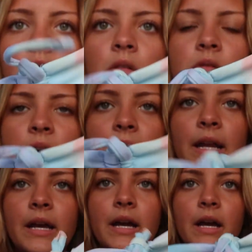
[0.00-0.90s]
cute
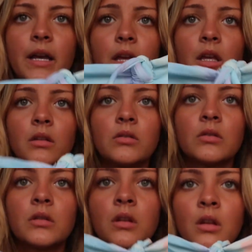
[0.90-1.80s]
tie-dye.
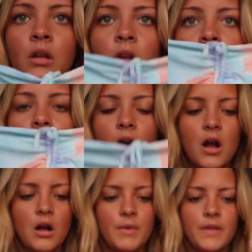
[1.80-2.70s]

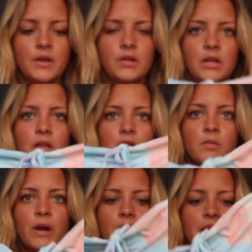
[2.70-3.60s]
And then you can either
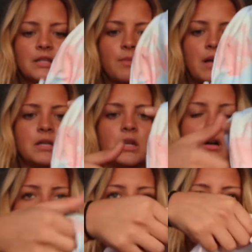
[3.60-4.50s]
wear it as a
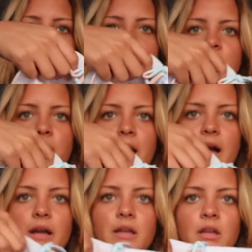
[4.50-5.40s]
bandeau, like this is the
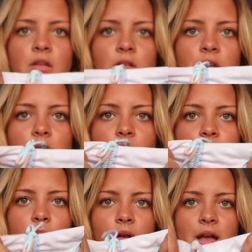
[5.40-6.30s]
back. You can either
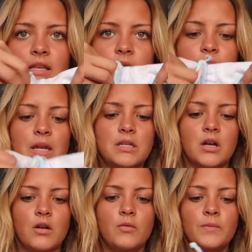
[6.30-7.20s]
wear it as a
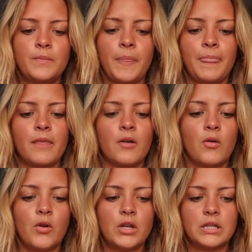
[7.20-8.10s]
bandeau
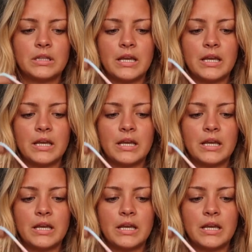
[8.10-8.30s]
or you can